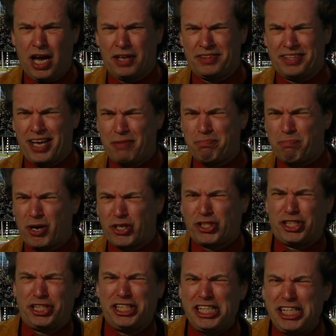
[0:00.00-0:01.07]
not much
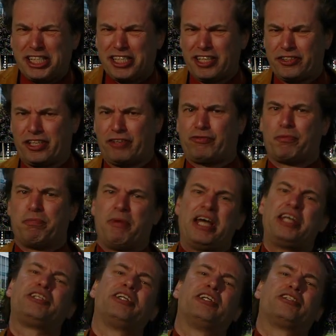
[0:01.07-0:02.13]
detailed
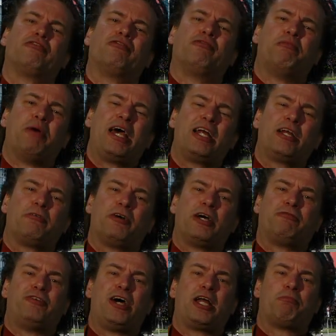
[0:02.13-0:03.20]
information is
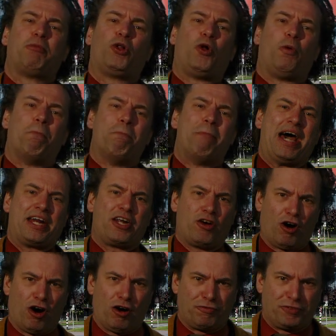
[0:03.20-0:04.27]
available on many
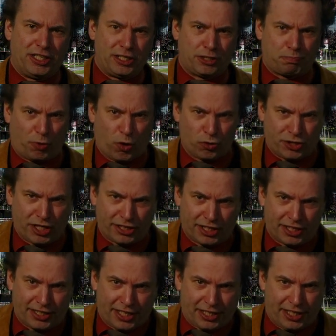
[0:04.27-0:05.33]
of these processing
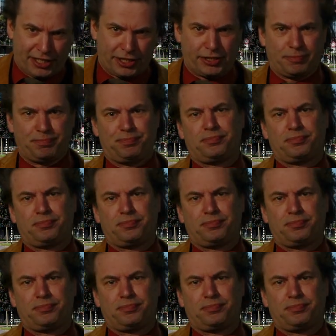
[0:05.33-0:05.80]
techniques.